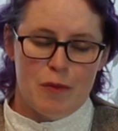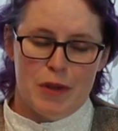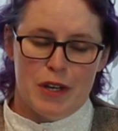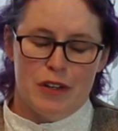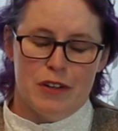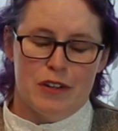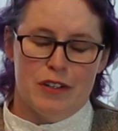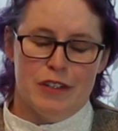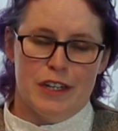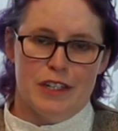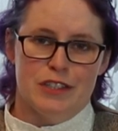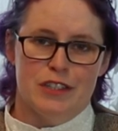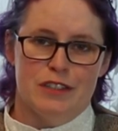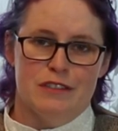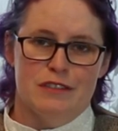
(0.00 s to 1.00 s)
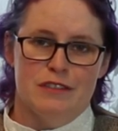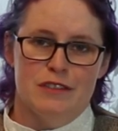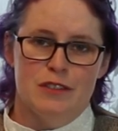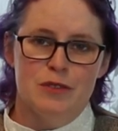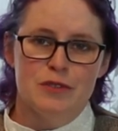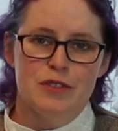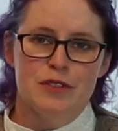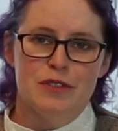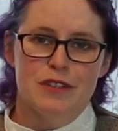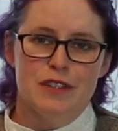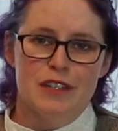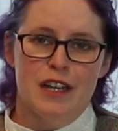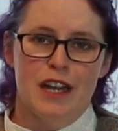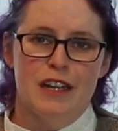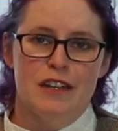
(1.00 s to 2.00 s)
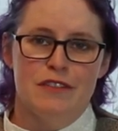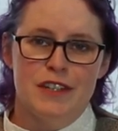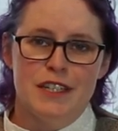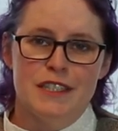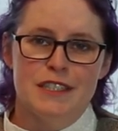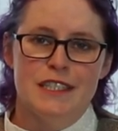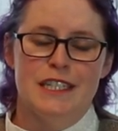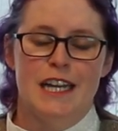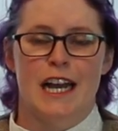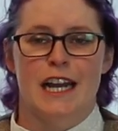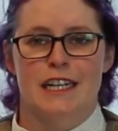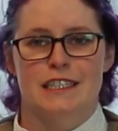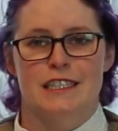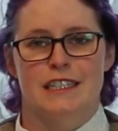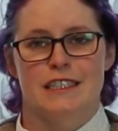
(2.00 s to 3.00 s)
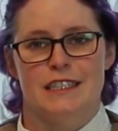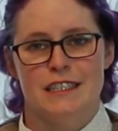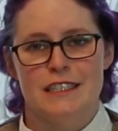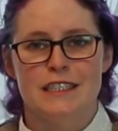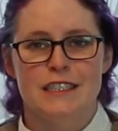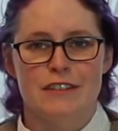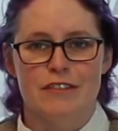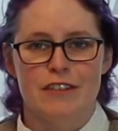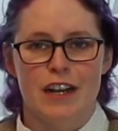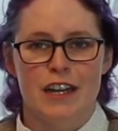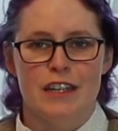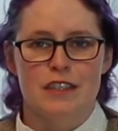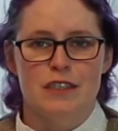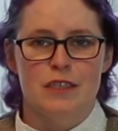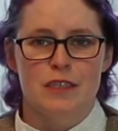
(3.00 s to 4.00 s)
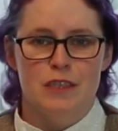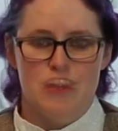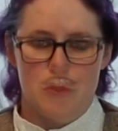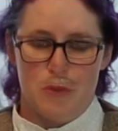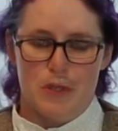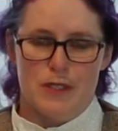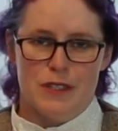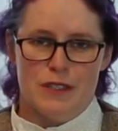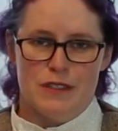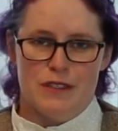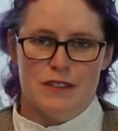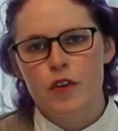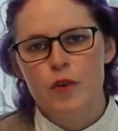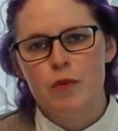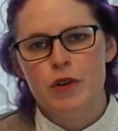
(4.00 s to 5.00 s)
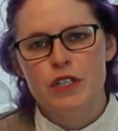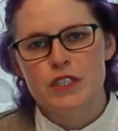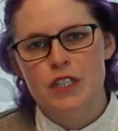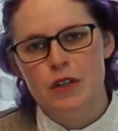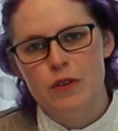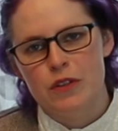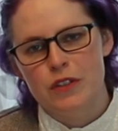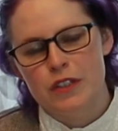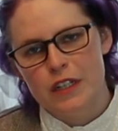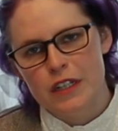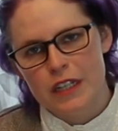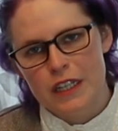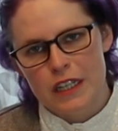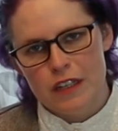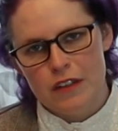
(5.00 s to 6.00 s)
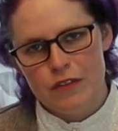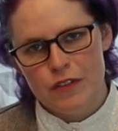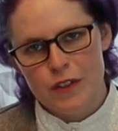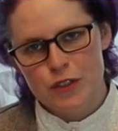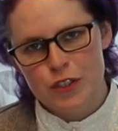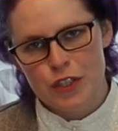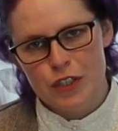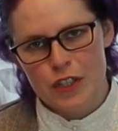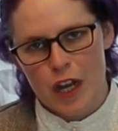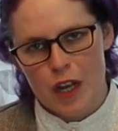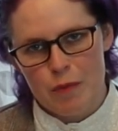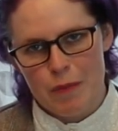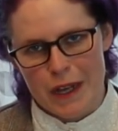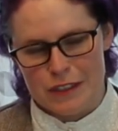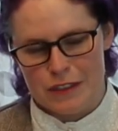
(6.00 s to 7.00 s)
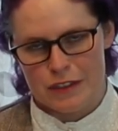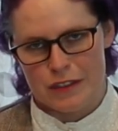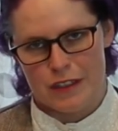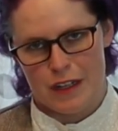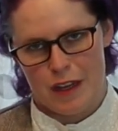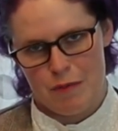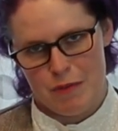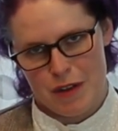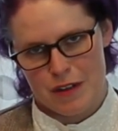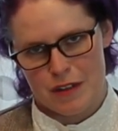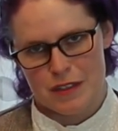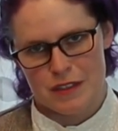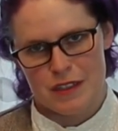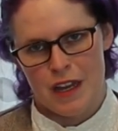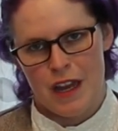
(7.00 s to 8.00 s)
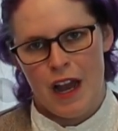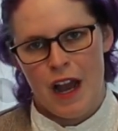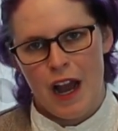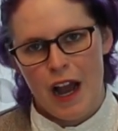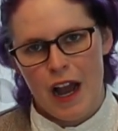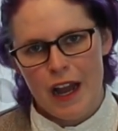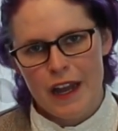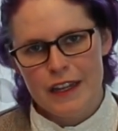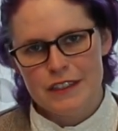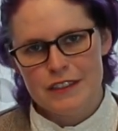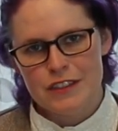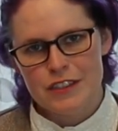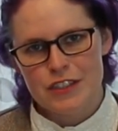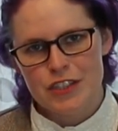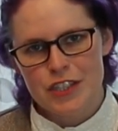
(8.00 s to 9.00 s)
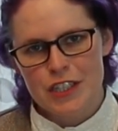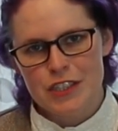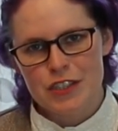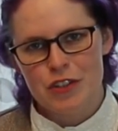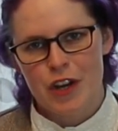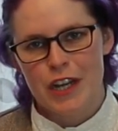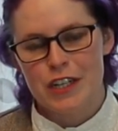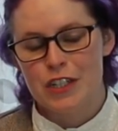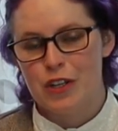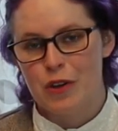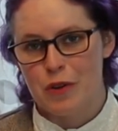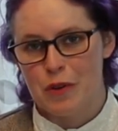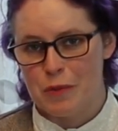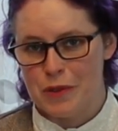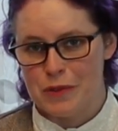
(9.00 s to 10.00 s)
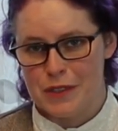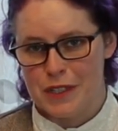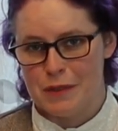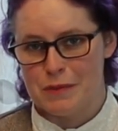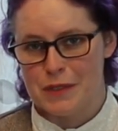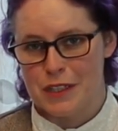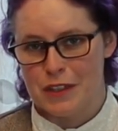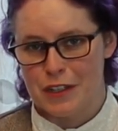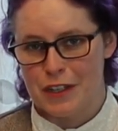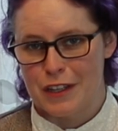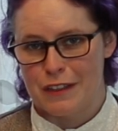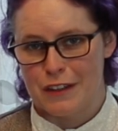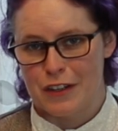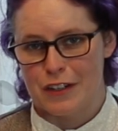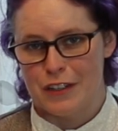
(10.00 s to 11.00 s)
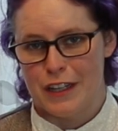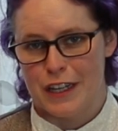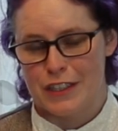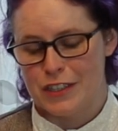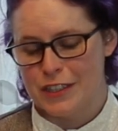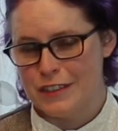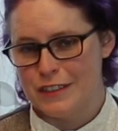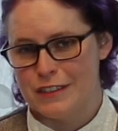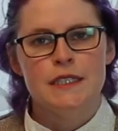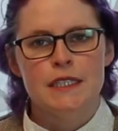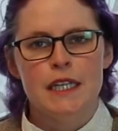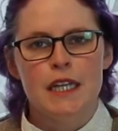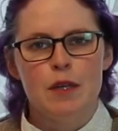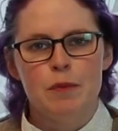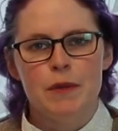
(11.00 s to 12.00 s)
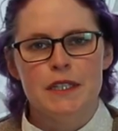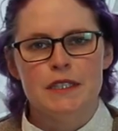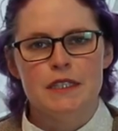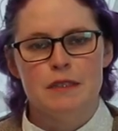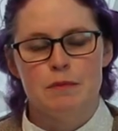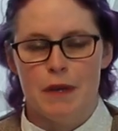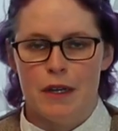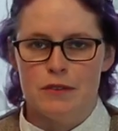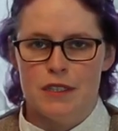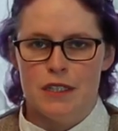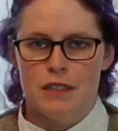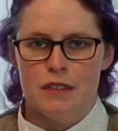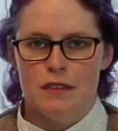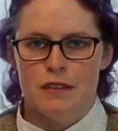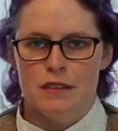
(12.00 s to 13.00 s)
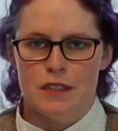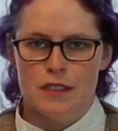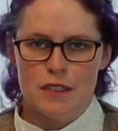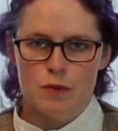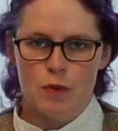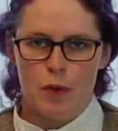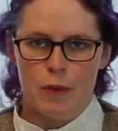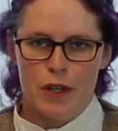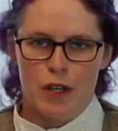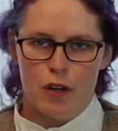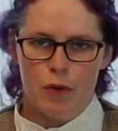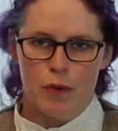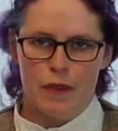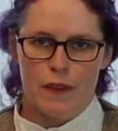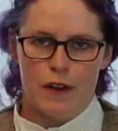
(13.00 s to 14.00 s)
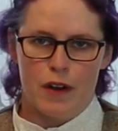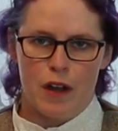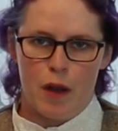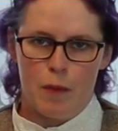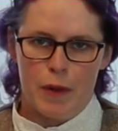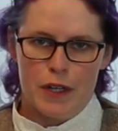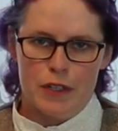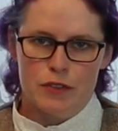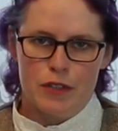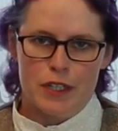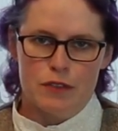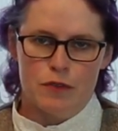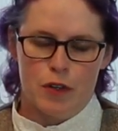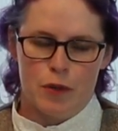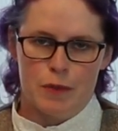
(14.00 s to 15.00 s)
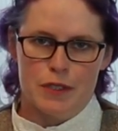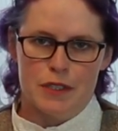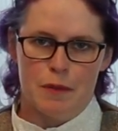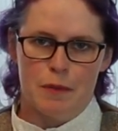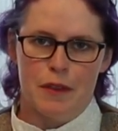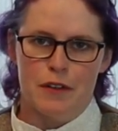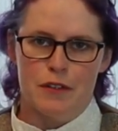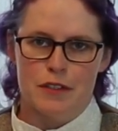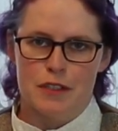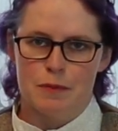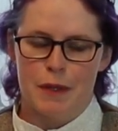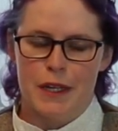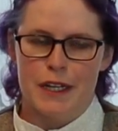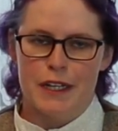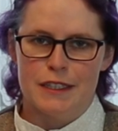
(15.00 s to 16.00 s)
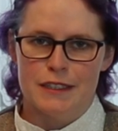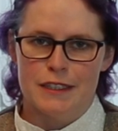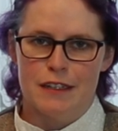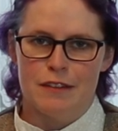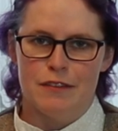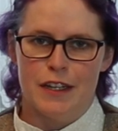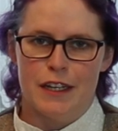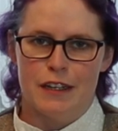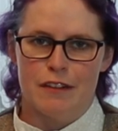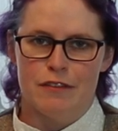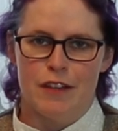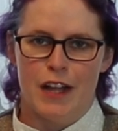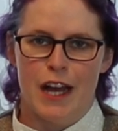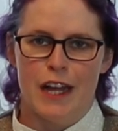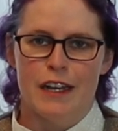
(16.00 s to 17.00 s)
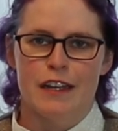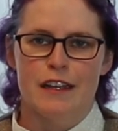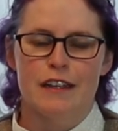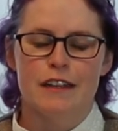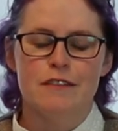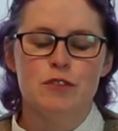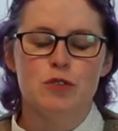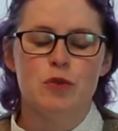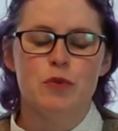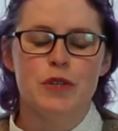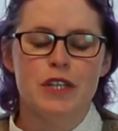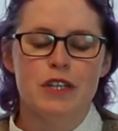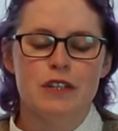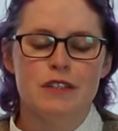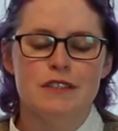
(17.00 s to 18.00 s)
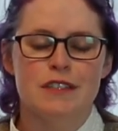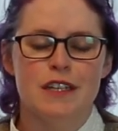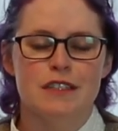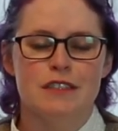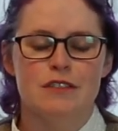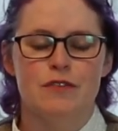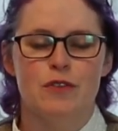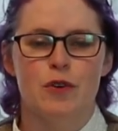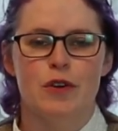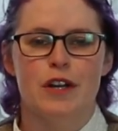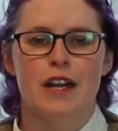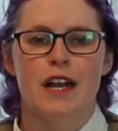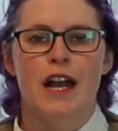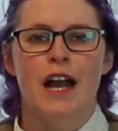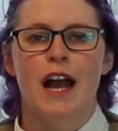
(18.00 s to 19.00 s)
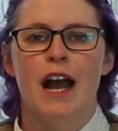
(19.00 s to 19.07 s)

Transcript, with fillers: garment in your collection, those are the kind of easy to access, easy to find sources. For a more general look in future non-pestilent epochs, I suggest trying to go to museums and look at their collection. Seeing pieces mounted, this is what we call when they're up on a dress form or some other display instead of laying flat, gives you a really good sense for